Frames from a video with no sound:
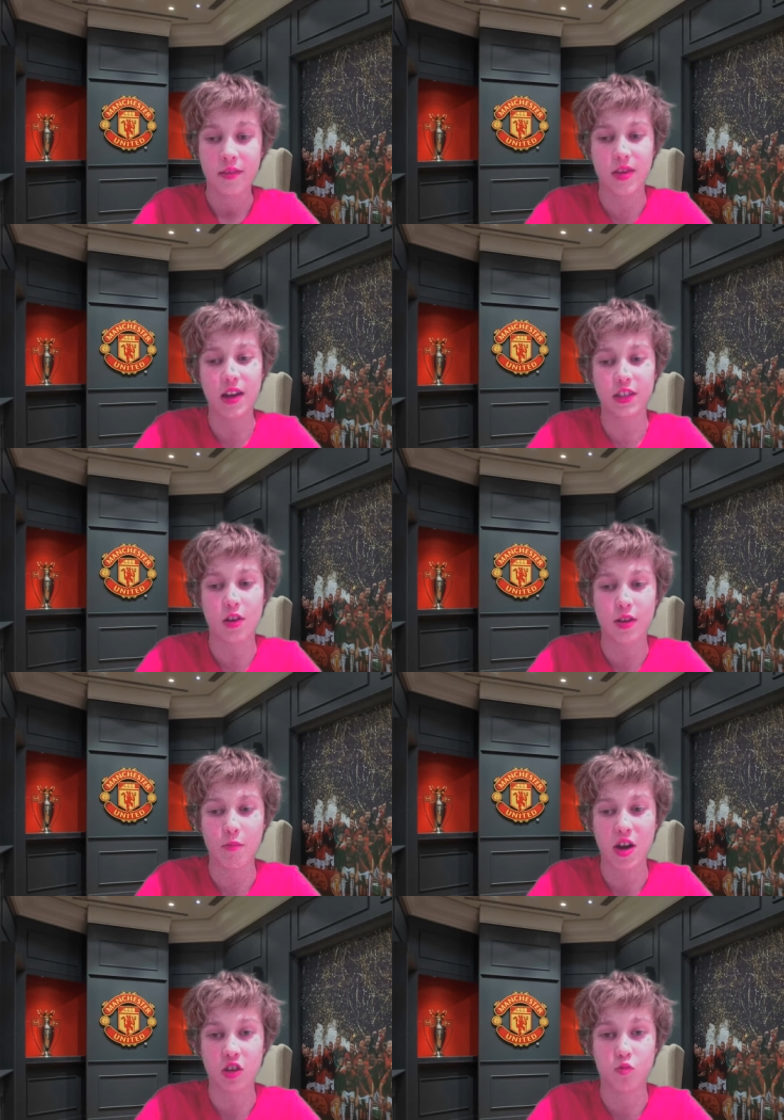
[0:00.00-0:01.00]
That's the only
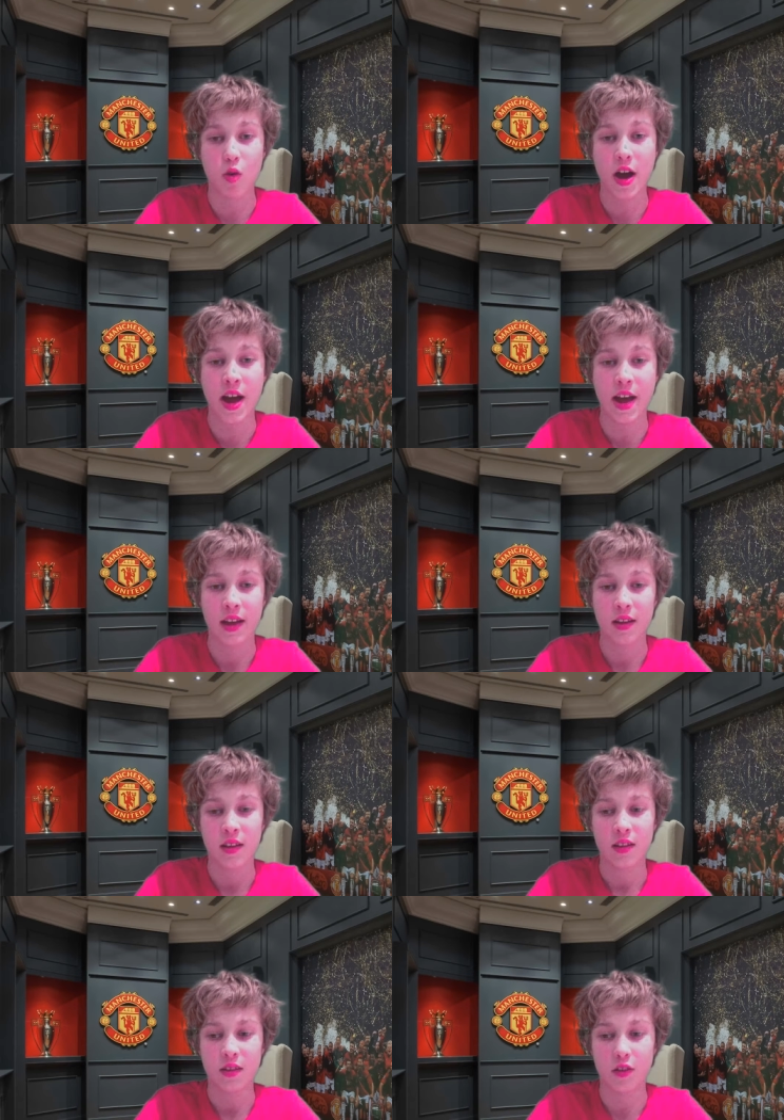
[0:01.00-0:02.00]
match where
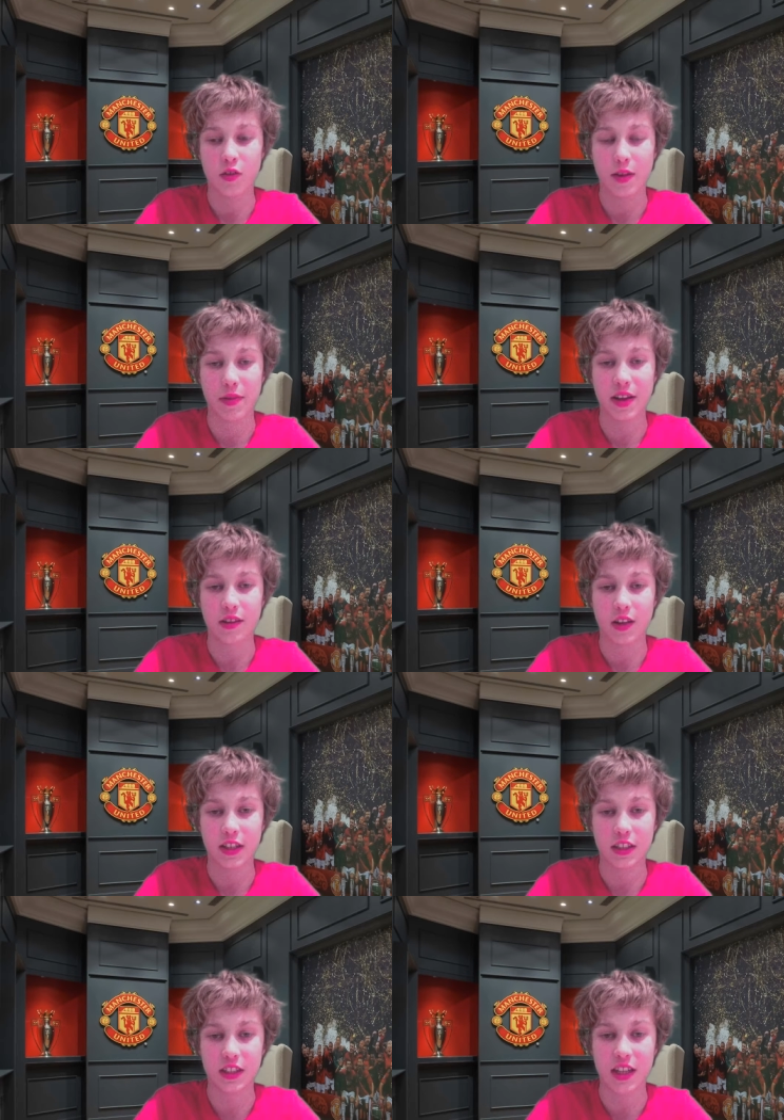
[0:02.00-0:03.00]
look, they played
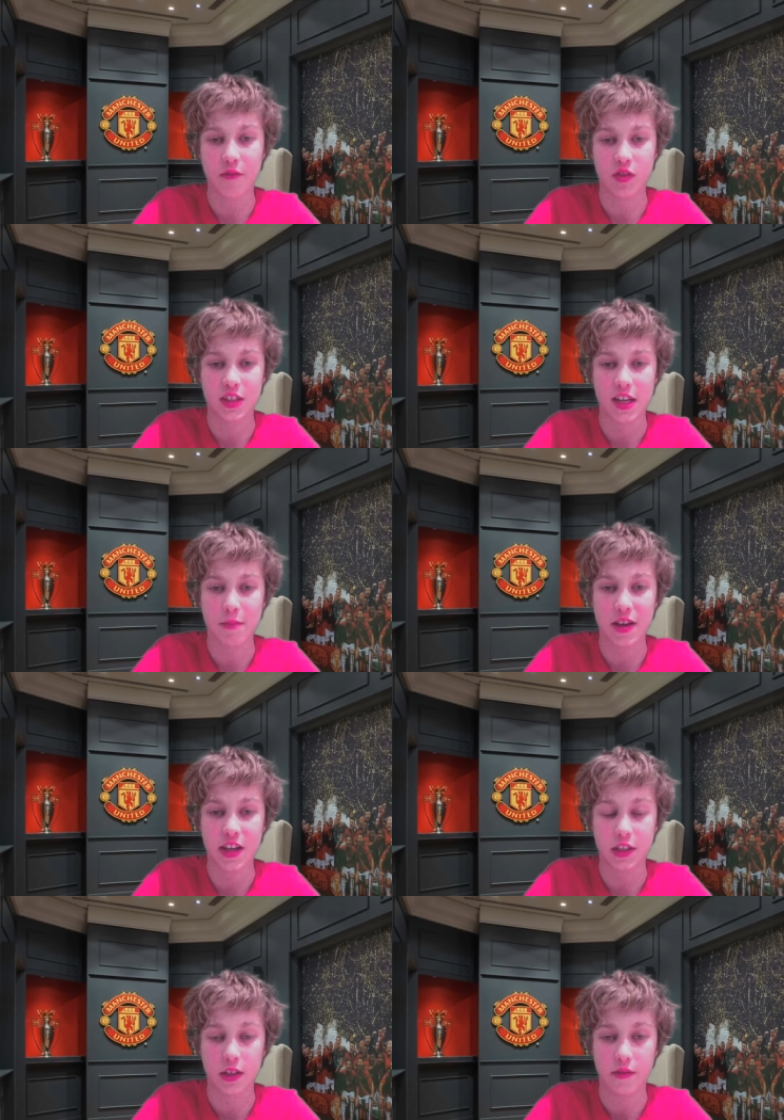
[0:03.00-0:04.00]
like 70
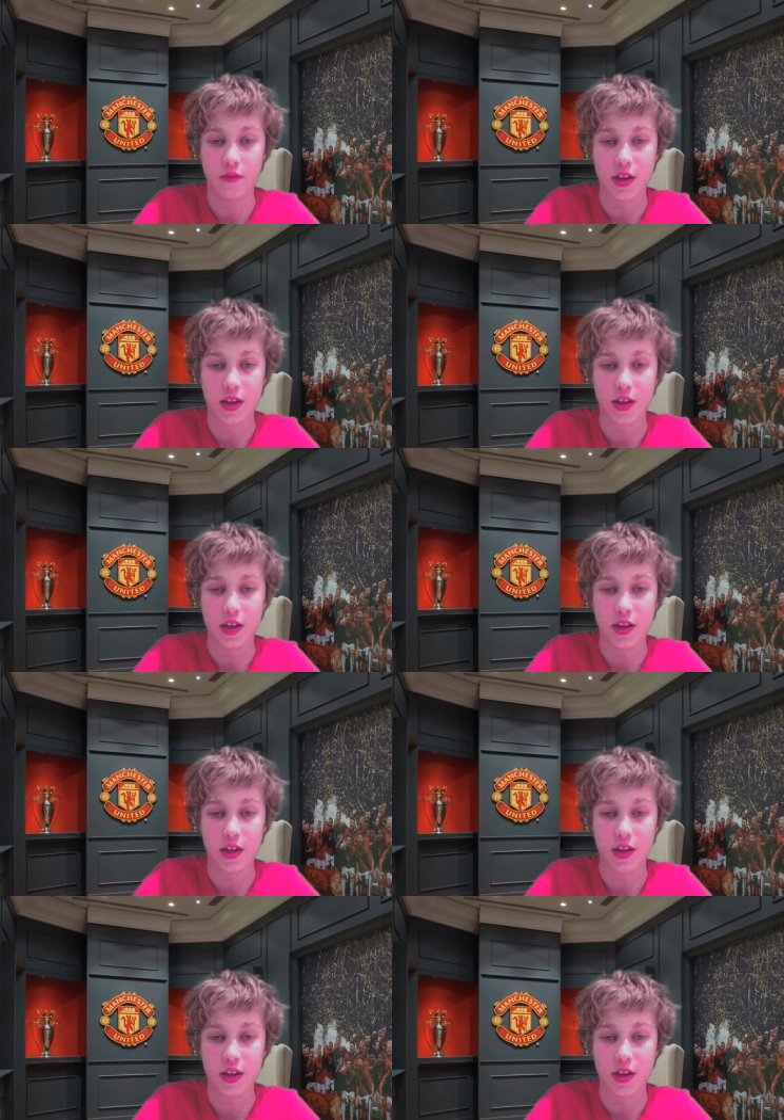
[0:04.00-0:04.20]
minutes of